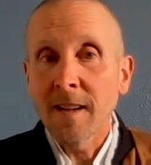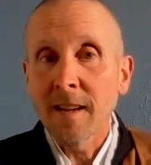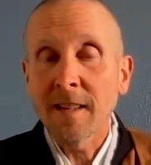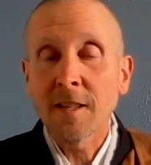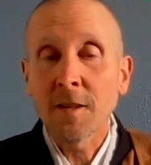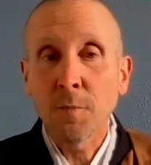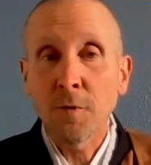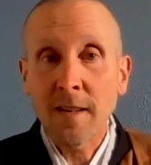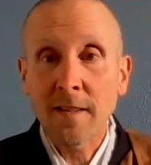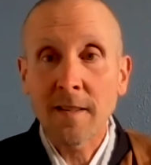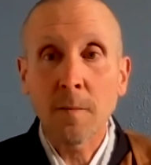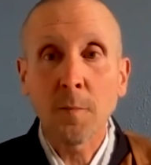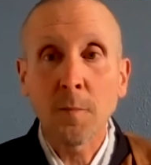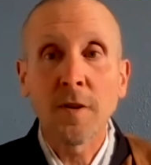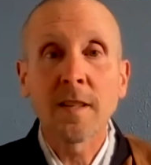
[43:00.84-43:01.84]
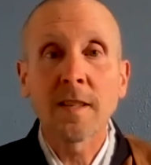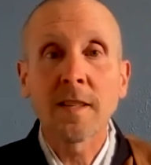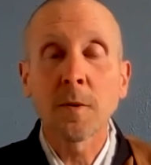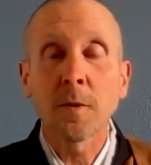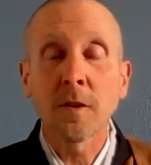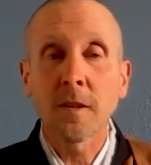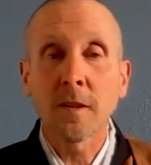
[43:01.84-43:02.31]
express the
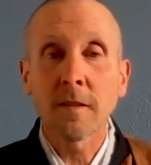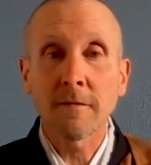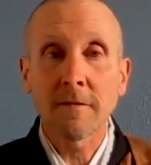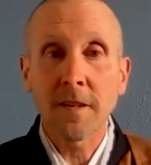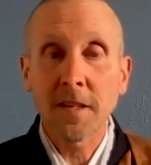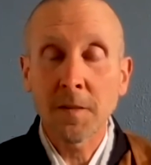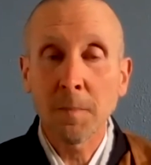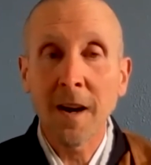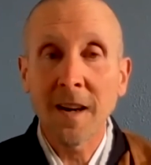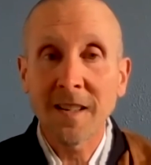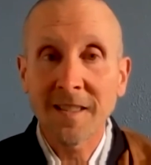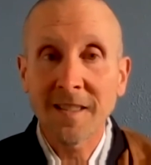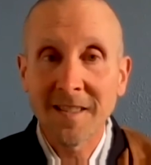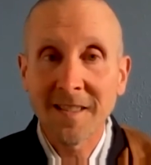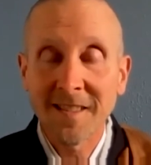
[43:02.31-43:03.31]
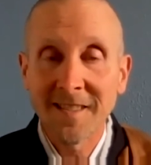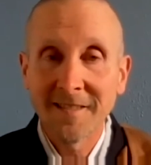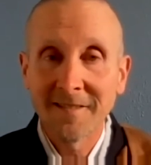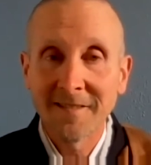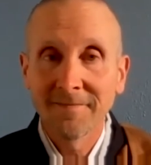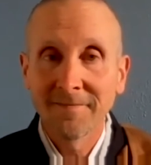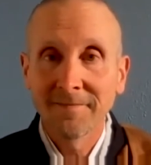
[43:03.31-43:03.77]
principle of response.